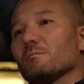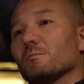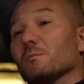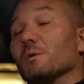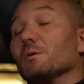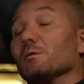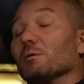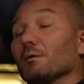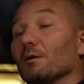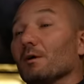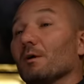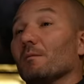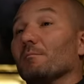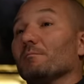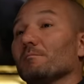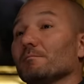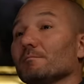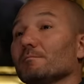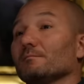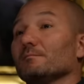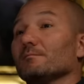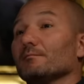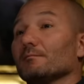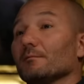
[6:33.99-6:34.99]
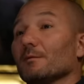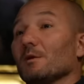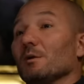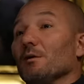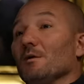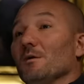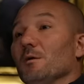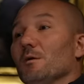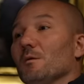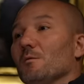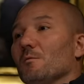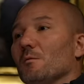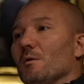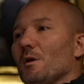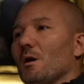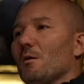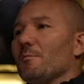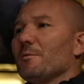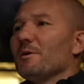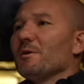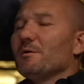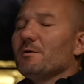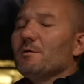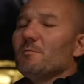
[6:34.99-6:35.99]
Yeah. How
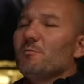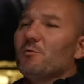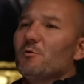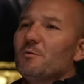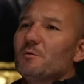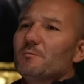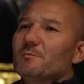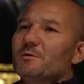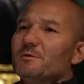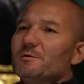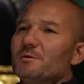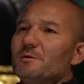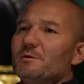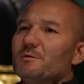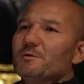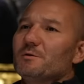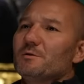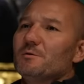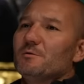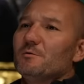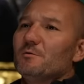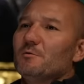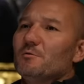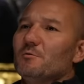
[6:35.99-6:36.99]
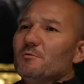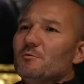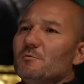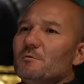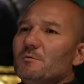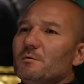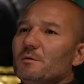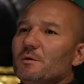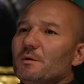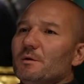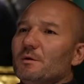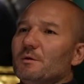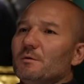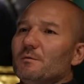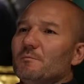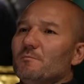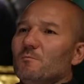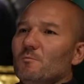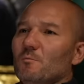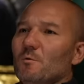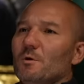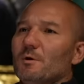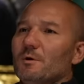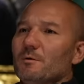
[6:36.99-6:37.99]
many deployments did you do
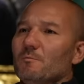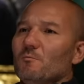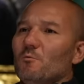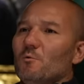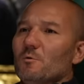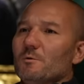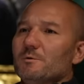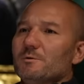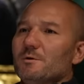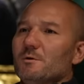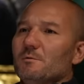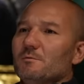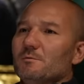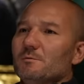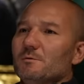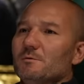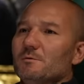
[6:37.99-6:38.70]
in in war zones?